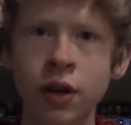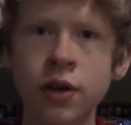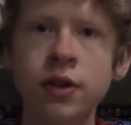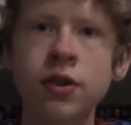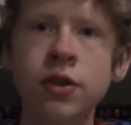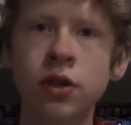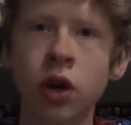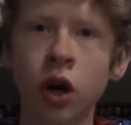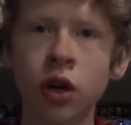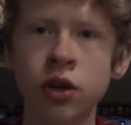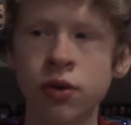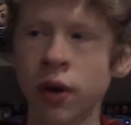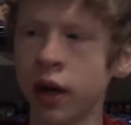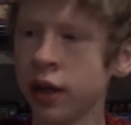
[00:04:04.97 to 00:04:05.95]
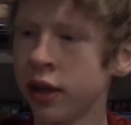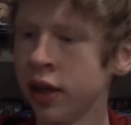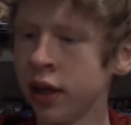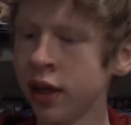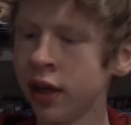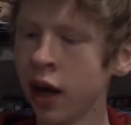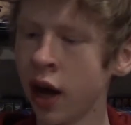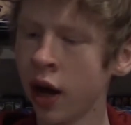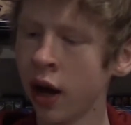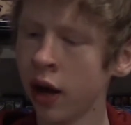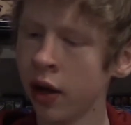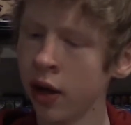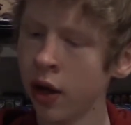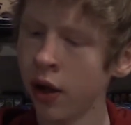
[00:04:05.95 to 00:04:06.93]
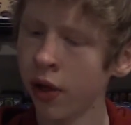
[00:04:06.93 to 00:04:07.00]
Star Trek, the
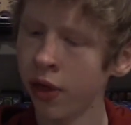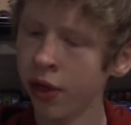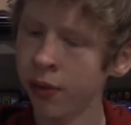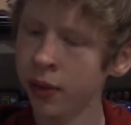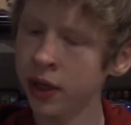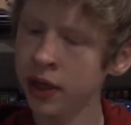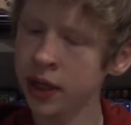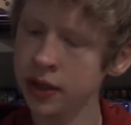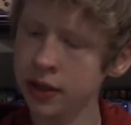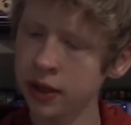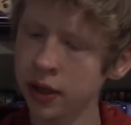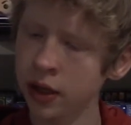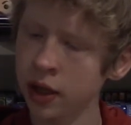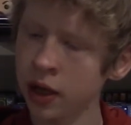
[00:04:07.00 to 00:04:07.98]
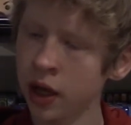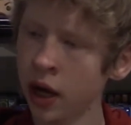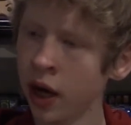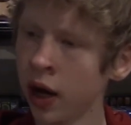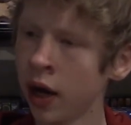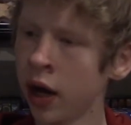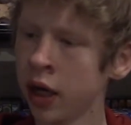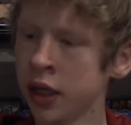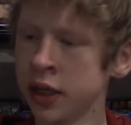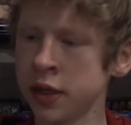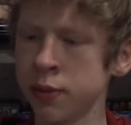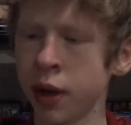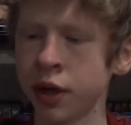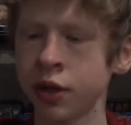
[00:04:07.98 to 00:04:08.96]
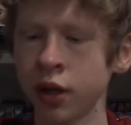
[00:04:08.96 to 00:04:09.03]
3-disc
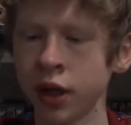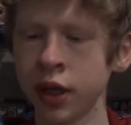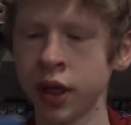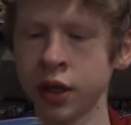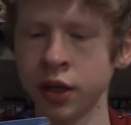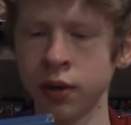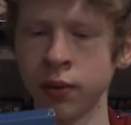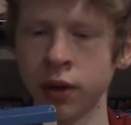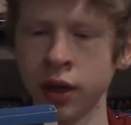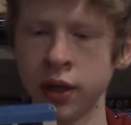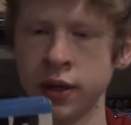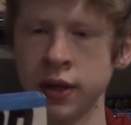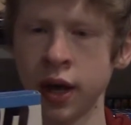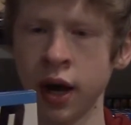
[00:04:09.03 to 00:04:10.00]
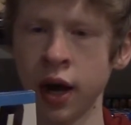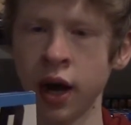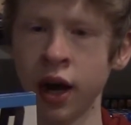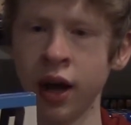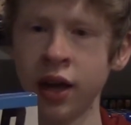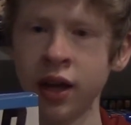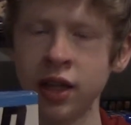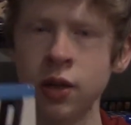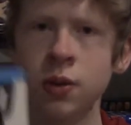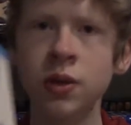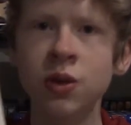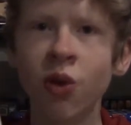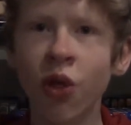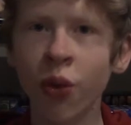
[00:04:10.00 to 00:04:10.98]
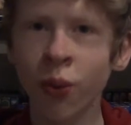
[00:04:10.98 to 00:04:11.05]
special edition release. This
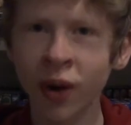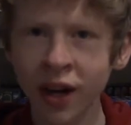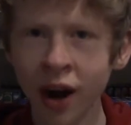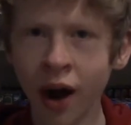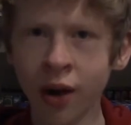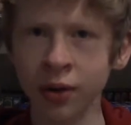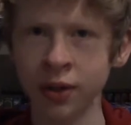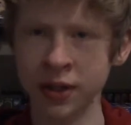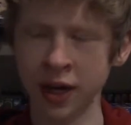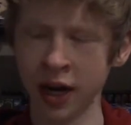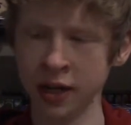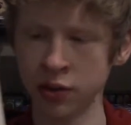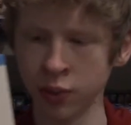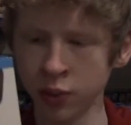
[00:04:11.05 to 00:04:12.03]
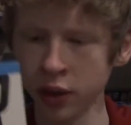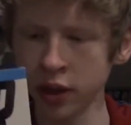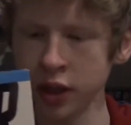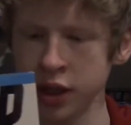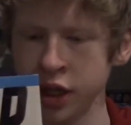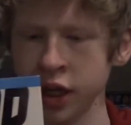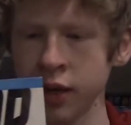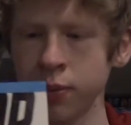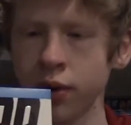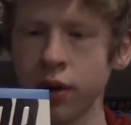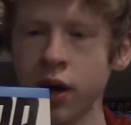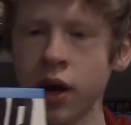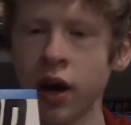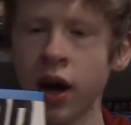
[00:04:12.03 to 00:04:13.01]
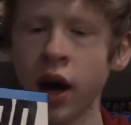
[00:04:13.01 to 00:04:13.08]
was $3, guys. Really cheap
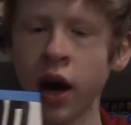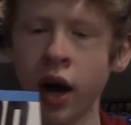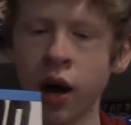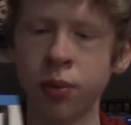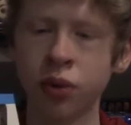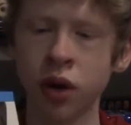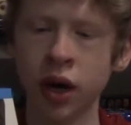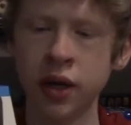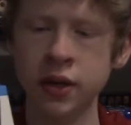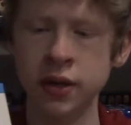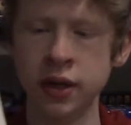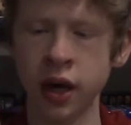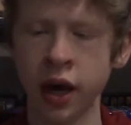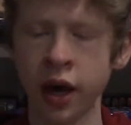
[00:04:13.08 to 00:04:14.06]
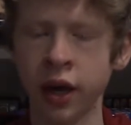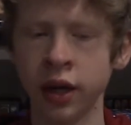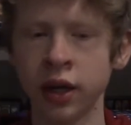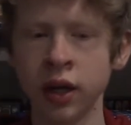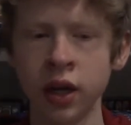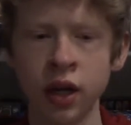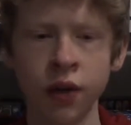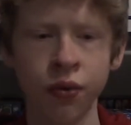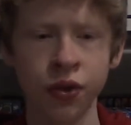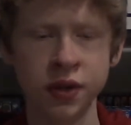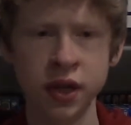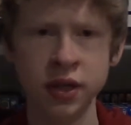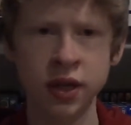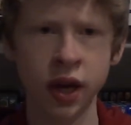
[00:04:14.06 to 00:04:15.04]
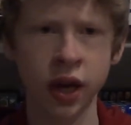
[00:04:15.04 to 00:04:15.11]
price. And
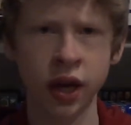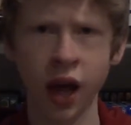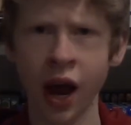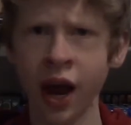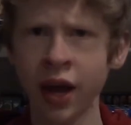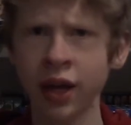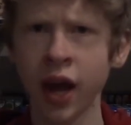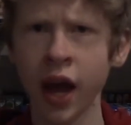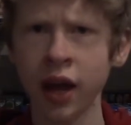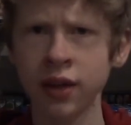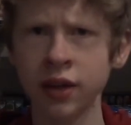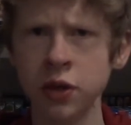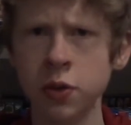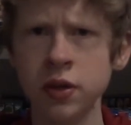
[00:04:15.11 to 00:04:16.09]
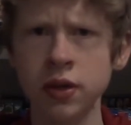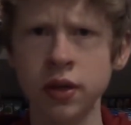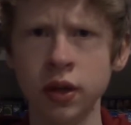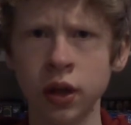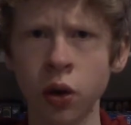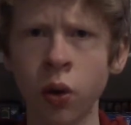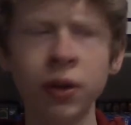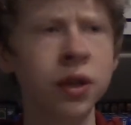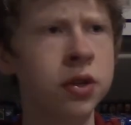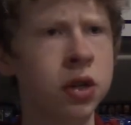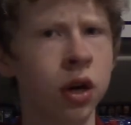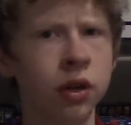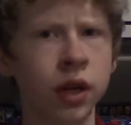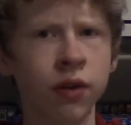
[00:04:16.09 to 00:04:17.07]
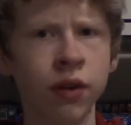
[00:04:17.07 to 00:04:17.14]
since this was the only
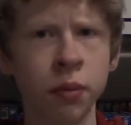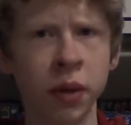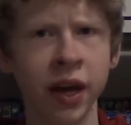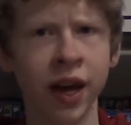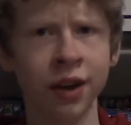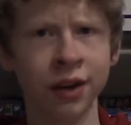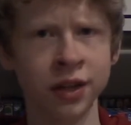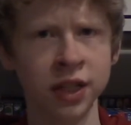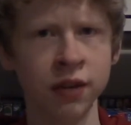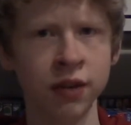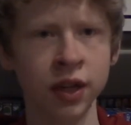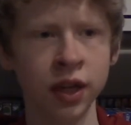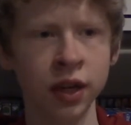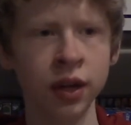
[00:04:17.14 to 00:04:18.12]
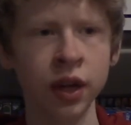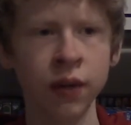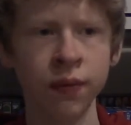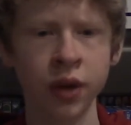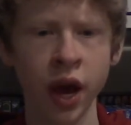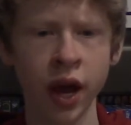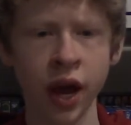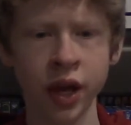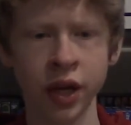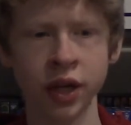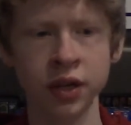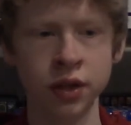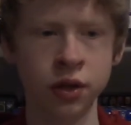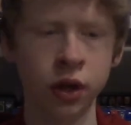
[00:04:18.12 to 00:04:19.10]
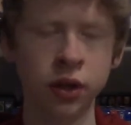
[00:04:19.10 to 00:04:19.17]
Star Trek film I had on DVD. I had
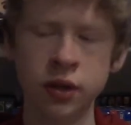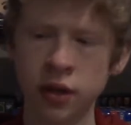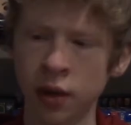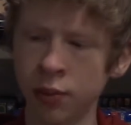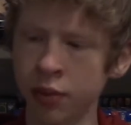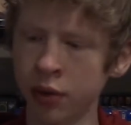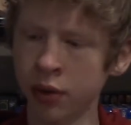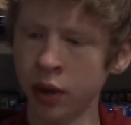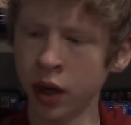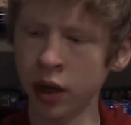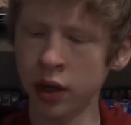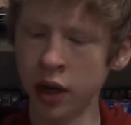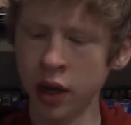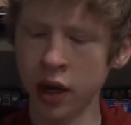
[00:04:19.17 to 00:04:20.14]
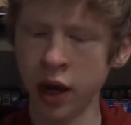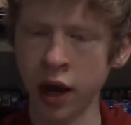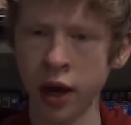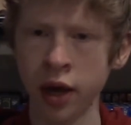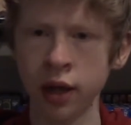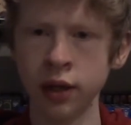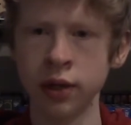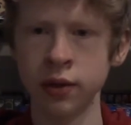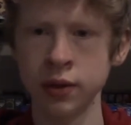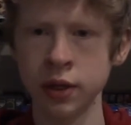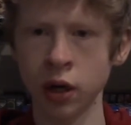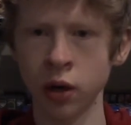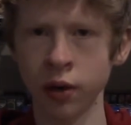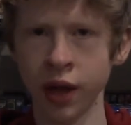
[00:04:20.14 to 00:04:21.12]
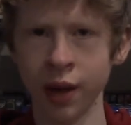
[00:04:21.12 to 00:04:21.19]
Into Darkness on Blu-ray, and
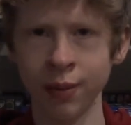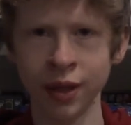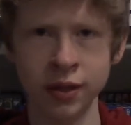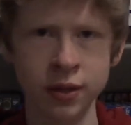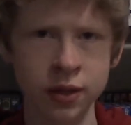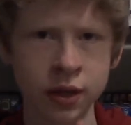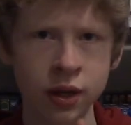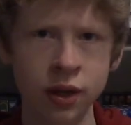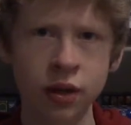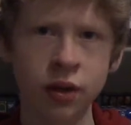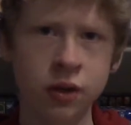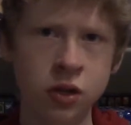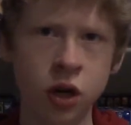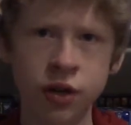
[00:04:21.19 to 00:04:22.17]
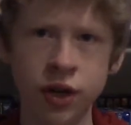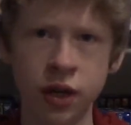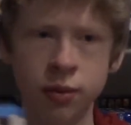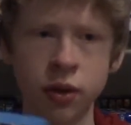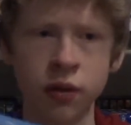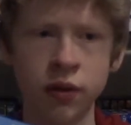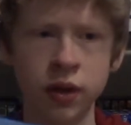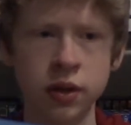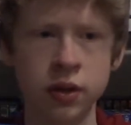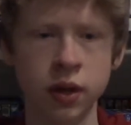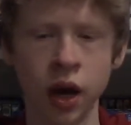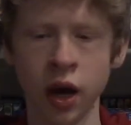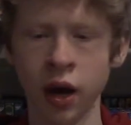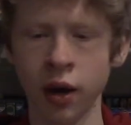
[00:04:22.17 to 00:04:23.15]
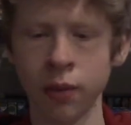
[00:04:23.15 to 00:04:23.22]
so that means the Star Trek movies,
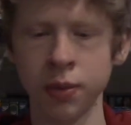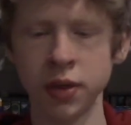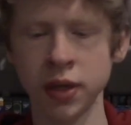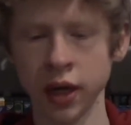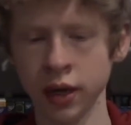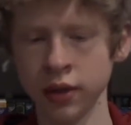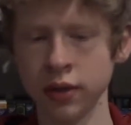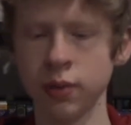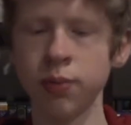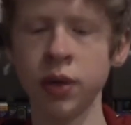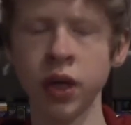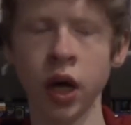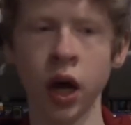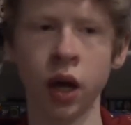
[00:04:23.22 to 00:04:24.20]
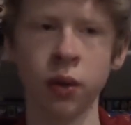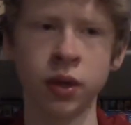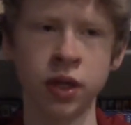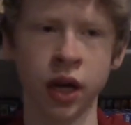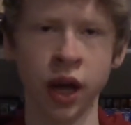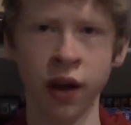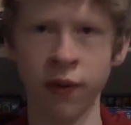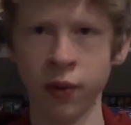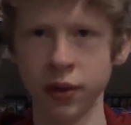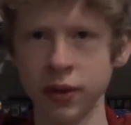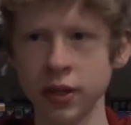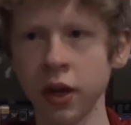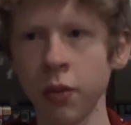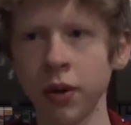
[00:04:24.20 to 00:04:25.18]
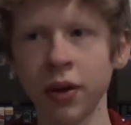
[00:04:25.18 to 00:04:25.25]
besides Beyond, which I have with the
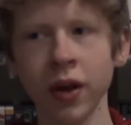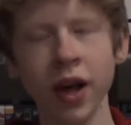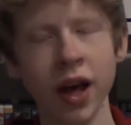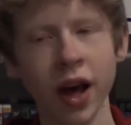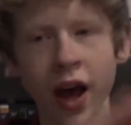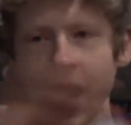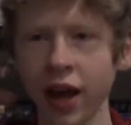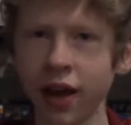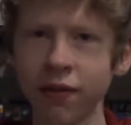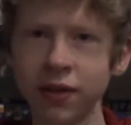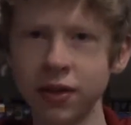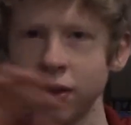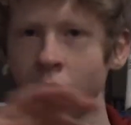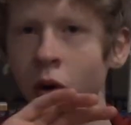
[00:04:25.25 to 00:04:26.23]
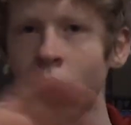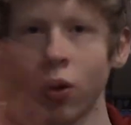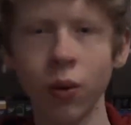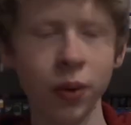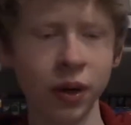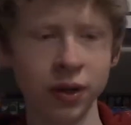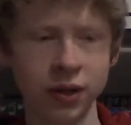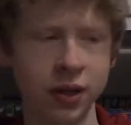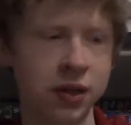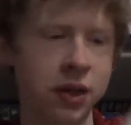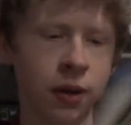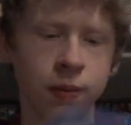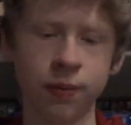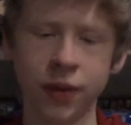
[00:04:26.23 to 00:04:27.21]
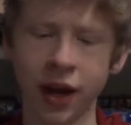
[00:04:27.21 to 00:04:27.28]
Steelbook. I have this a whole weird
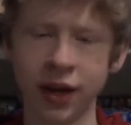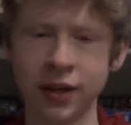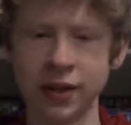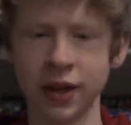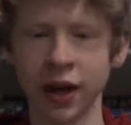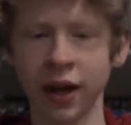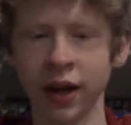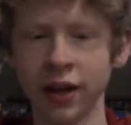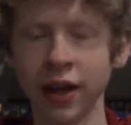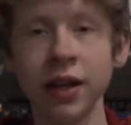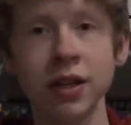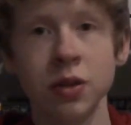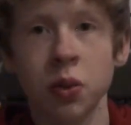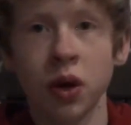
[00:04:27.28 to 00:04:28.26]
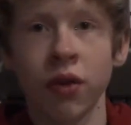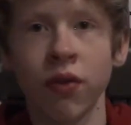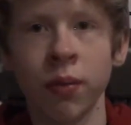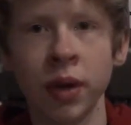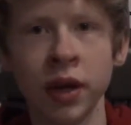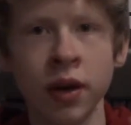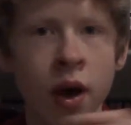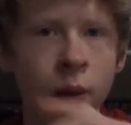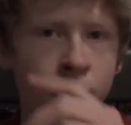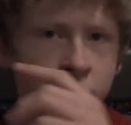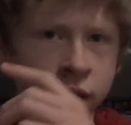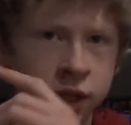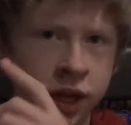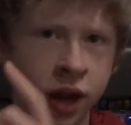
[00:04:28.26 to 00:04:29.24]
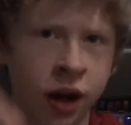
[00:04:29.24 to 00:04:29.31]
system, guys. It just works for me,
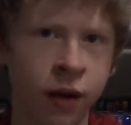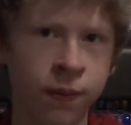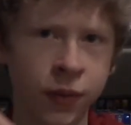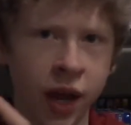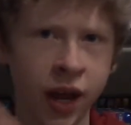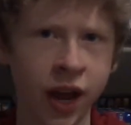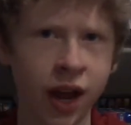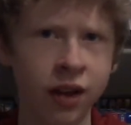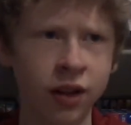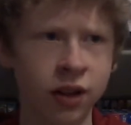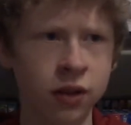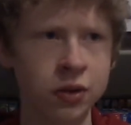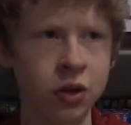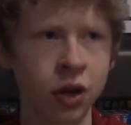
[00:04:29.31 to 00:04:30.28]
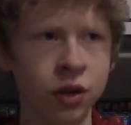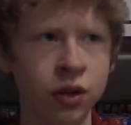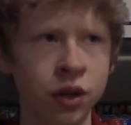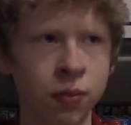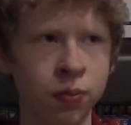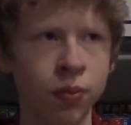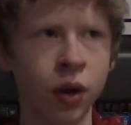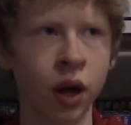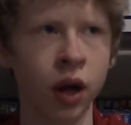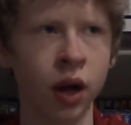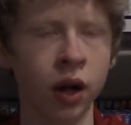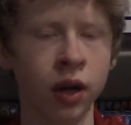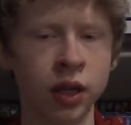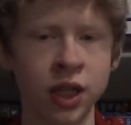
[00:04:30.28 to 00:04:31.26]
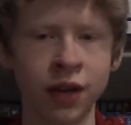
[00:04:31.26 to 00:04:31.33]
but I had like the Star Trek
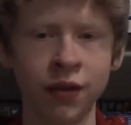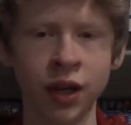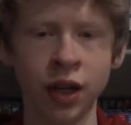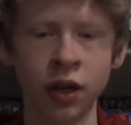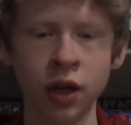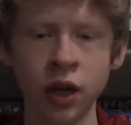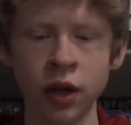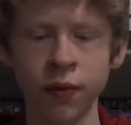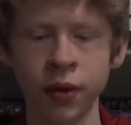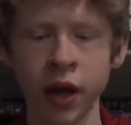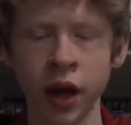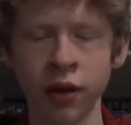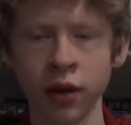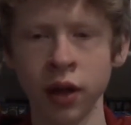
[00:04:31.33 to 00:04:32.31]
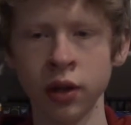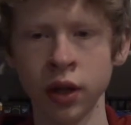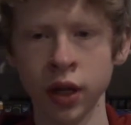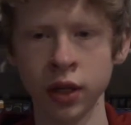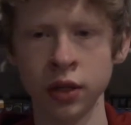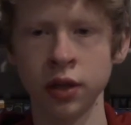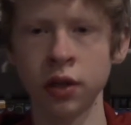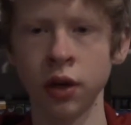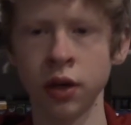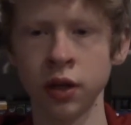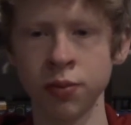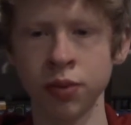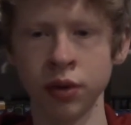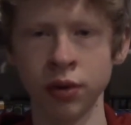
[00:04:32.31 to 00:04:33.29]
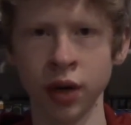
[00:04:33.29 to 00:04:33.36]
DVD and then the Into Darkness
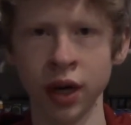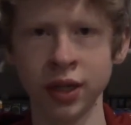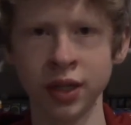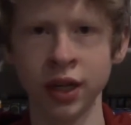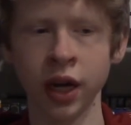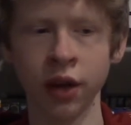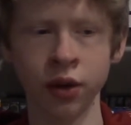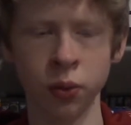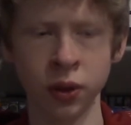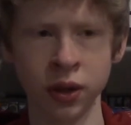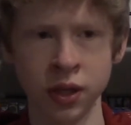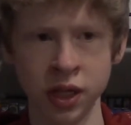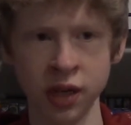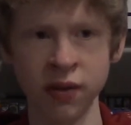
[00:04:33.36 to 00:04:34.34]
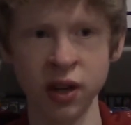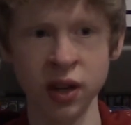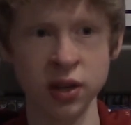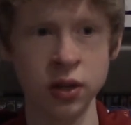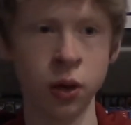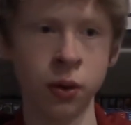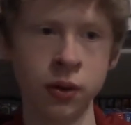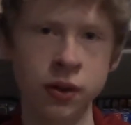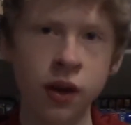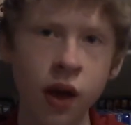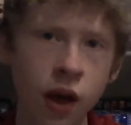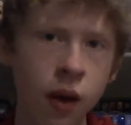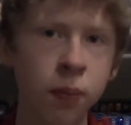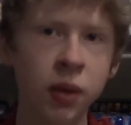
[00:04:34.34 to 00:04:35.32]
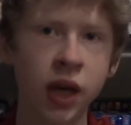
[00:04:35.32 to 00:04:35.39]
Blu-ray together with the DVDs, so it was
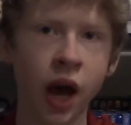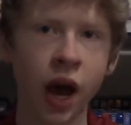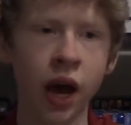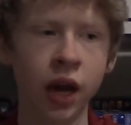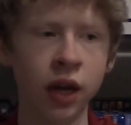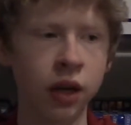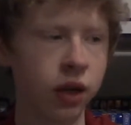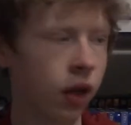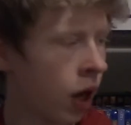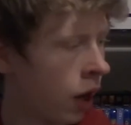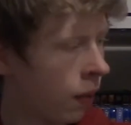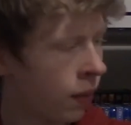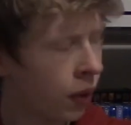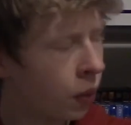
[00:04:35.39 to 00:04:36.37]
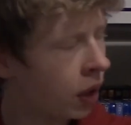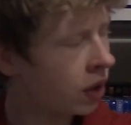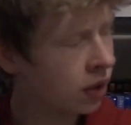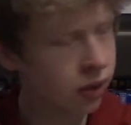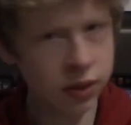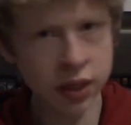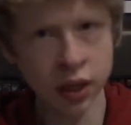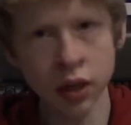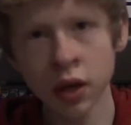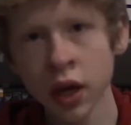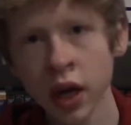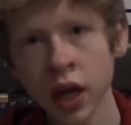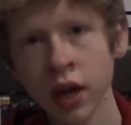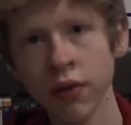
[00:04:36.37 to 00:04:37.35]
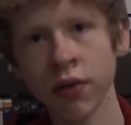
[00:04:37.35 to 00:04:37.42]
behind the ones you see
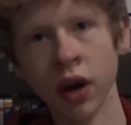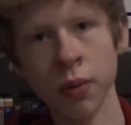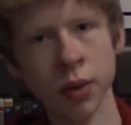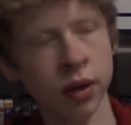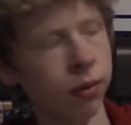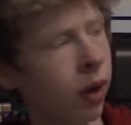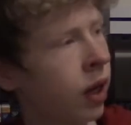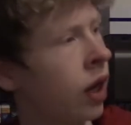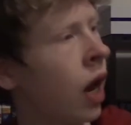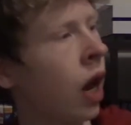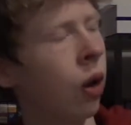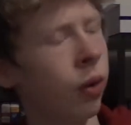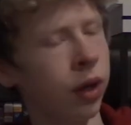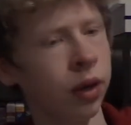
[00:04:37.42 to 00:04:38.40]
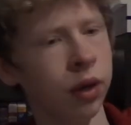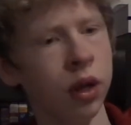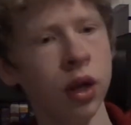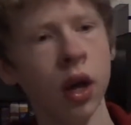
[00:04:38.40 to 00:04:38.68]
in front of me right now and